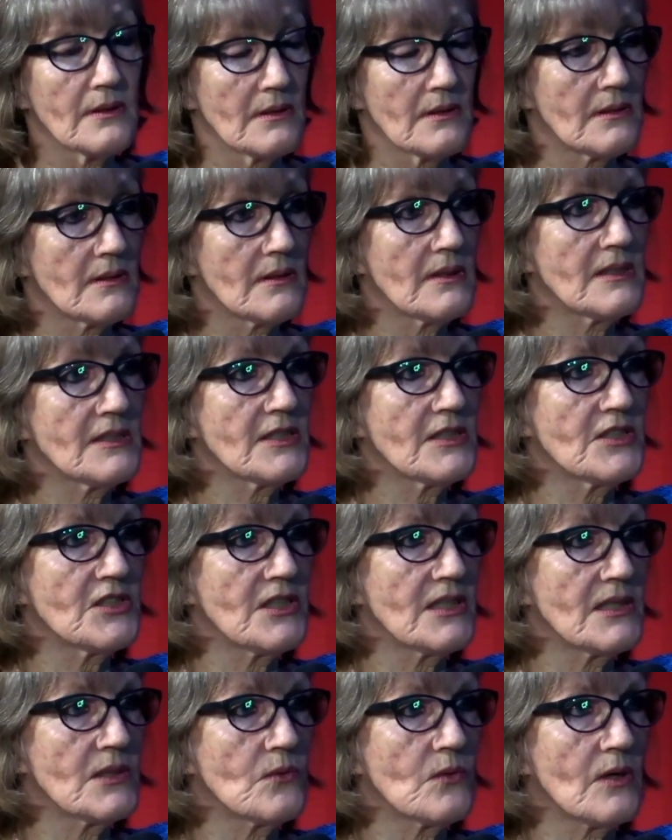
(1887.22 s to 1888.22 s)
There's a
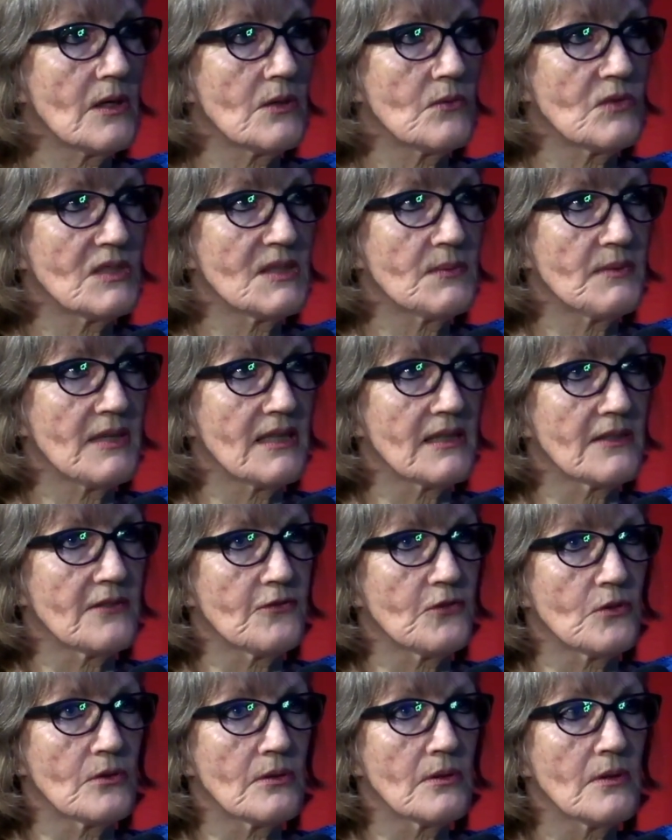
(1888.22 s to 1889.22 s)
genuine respect
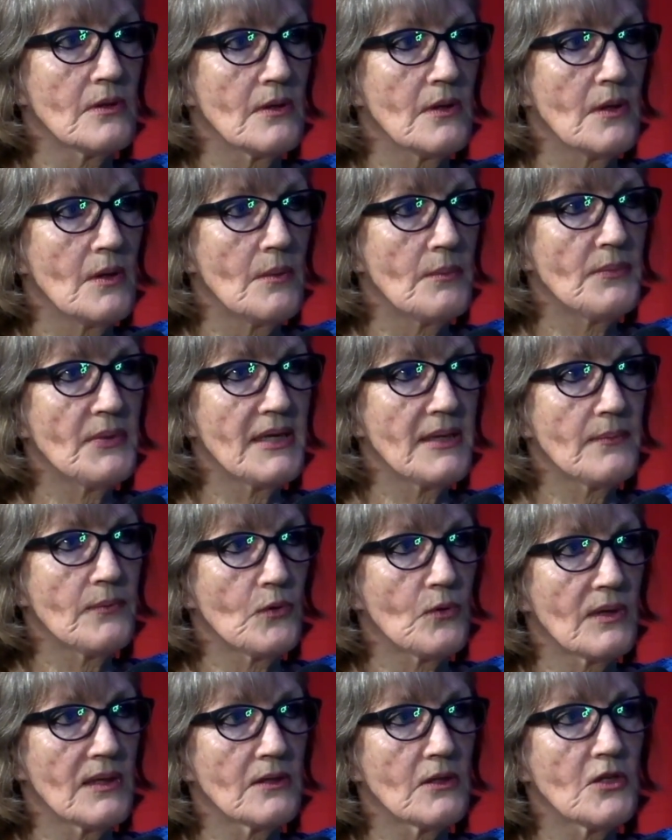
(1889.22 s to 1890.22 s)
for
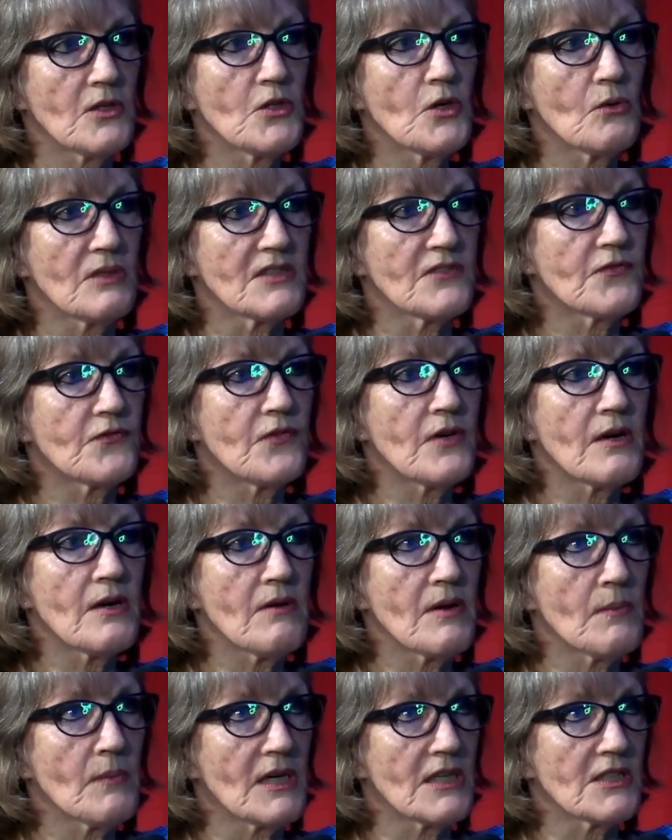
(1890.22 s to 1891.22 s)
people. And I know it's
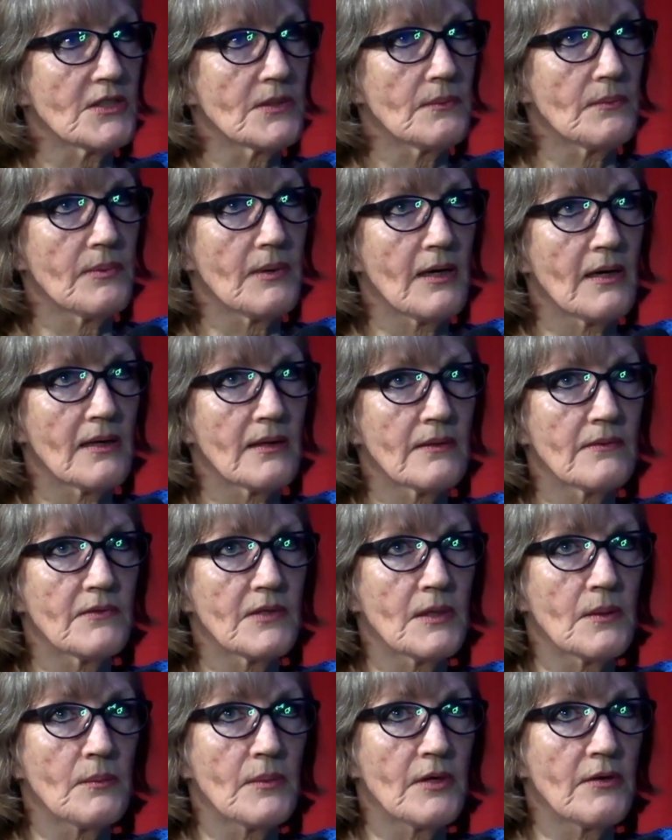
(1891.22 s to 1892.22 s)
very much a part of
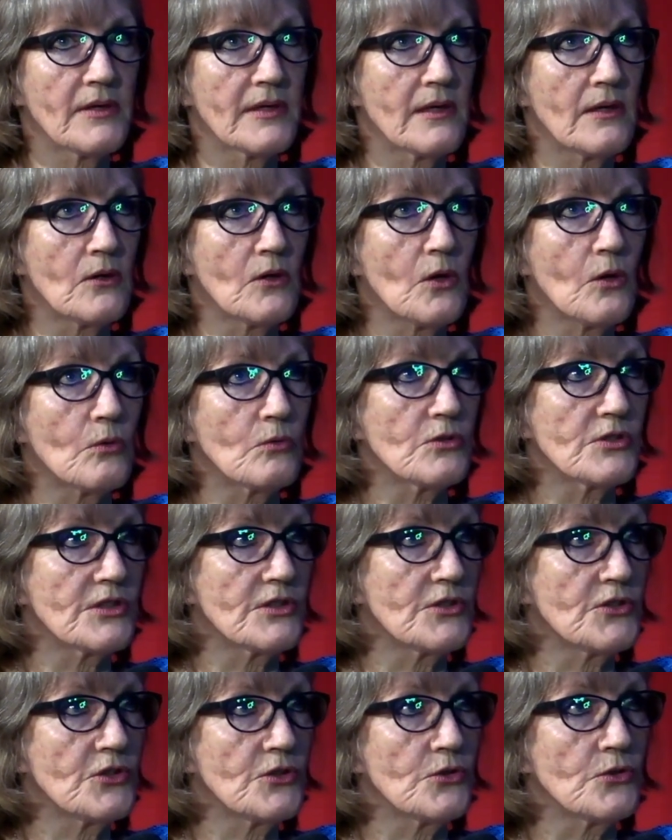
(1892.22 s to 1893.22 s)
the American culture
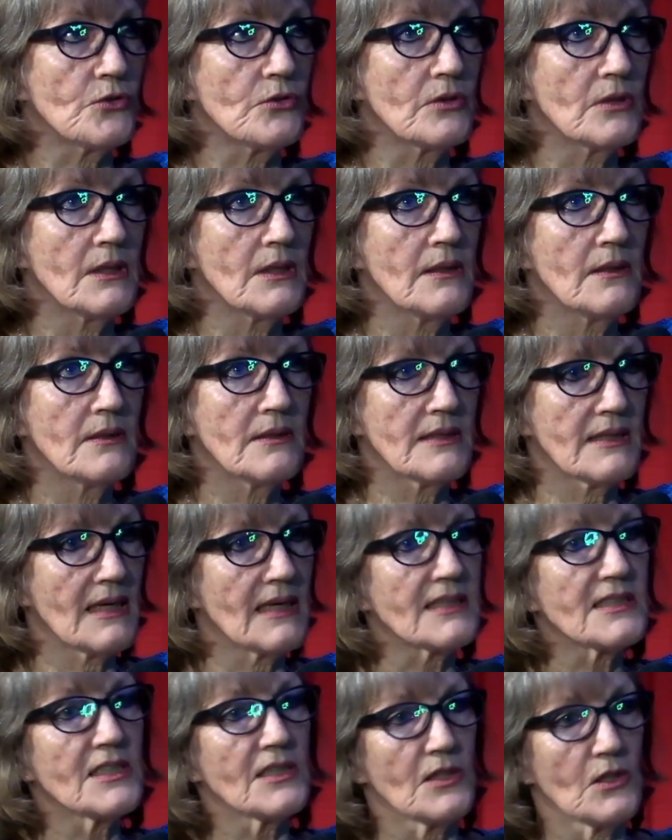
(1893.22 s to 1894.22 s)
too, to
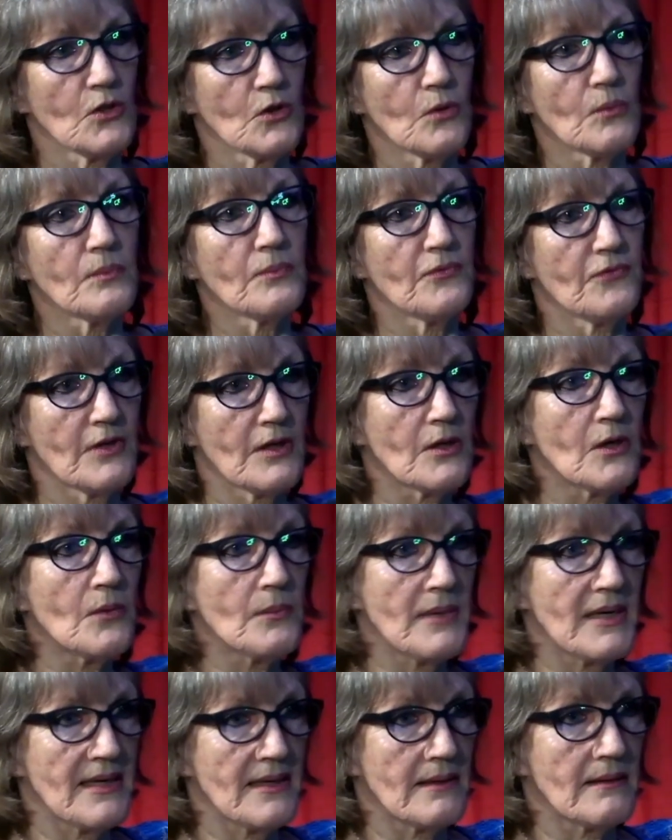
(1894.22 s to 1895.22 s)
actually help fellow
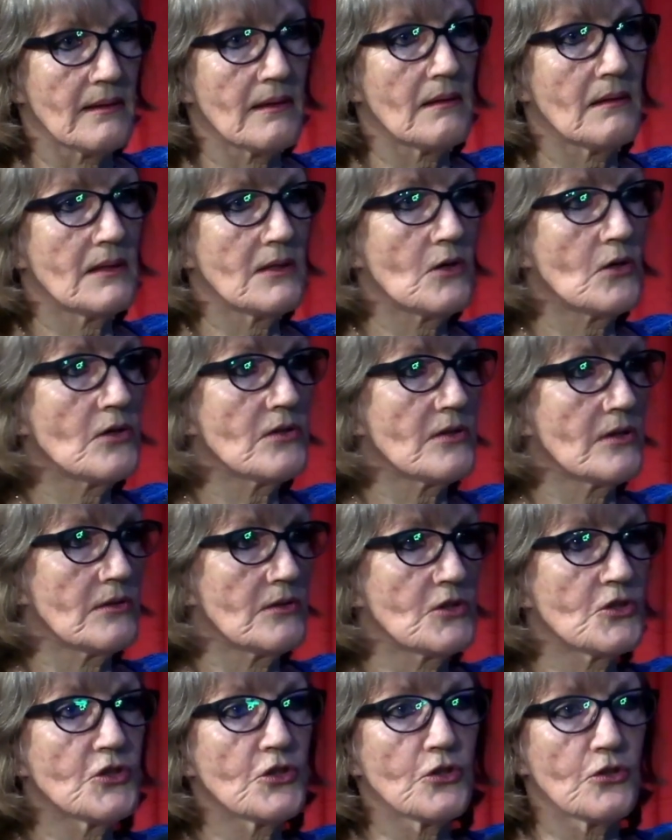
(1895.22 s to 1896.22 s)
men. I know that
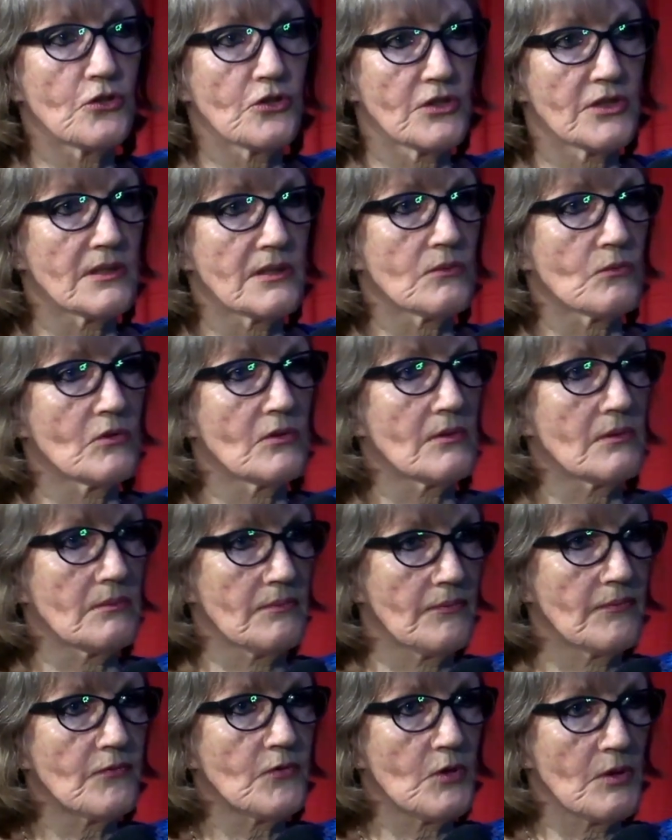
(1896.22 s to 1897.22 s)
the churches were
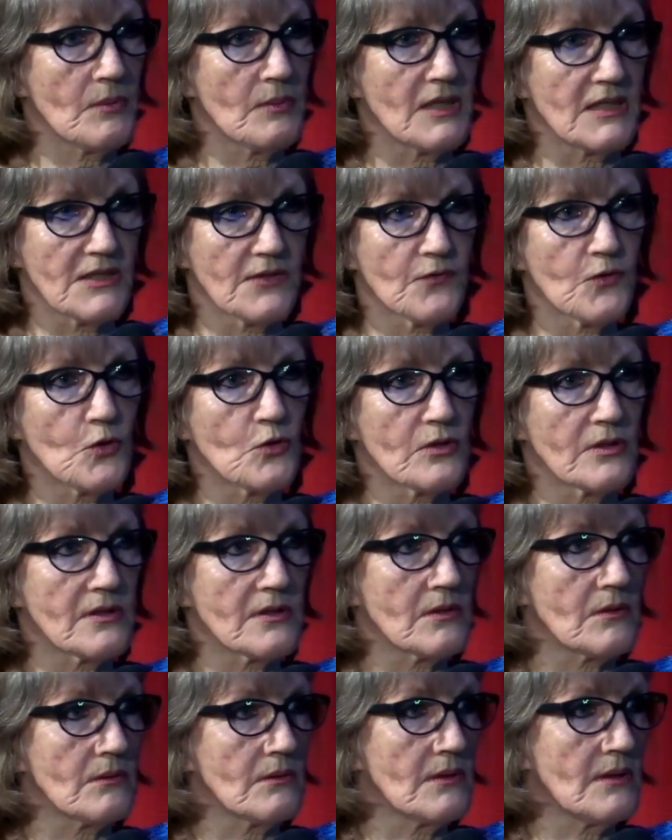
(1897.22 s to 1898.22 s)
very much
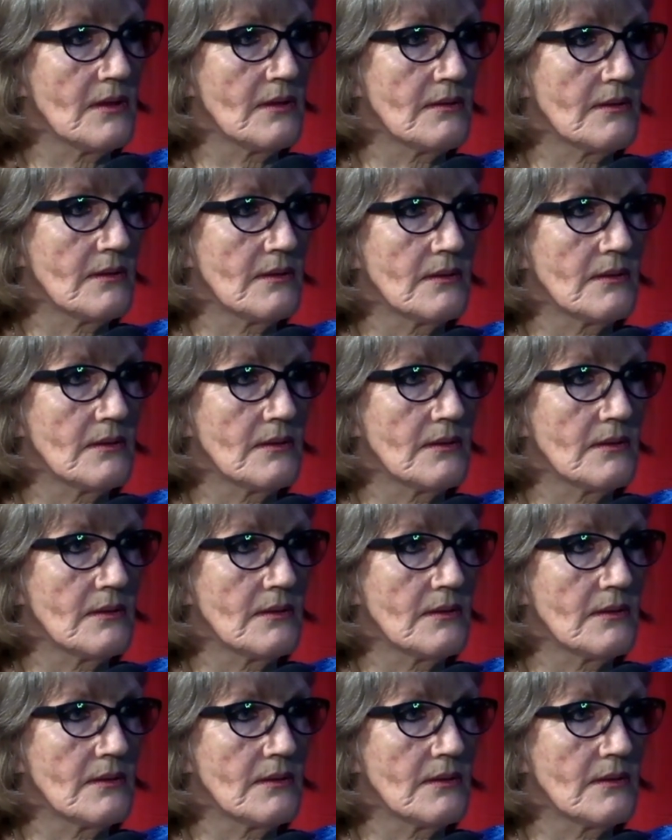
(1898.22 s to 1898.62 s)
focused on that